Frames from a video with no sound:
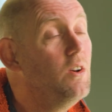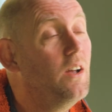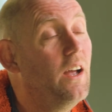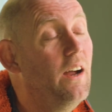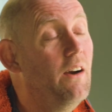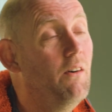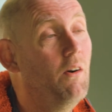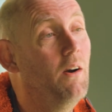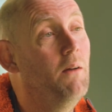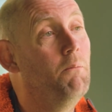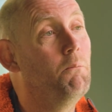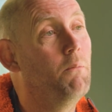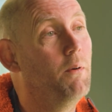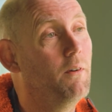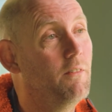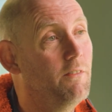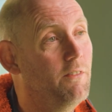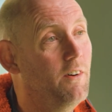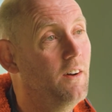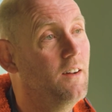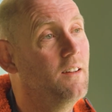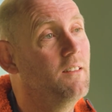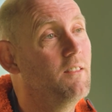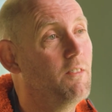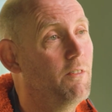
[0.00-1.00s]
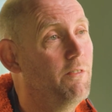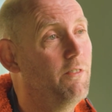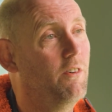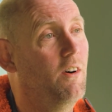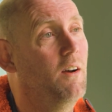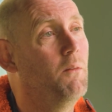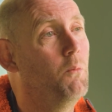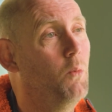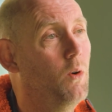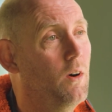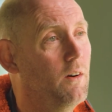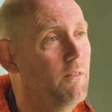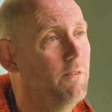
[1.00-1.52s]
UKRN provides a
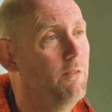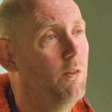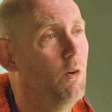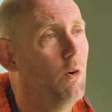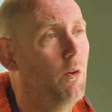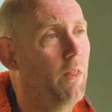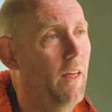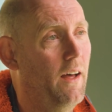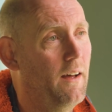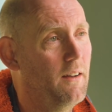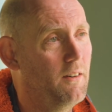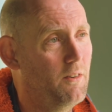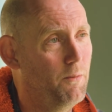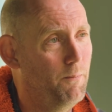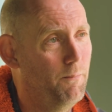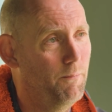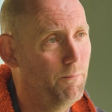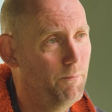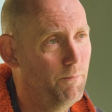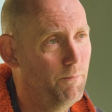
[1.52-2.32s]
framework for that.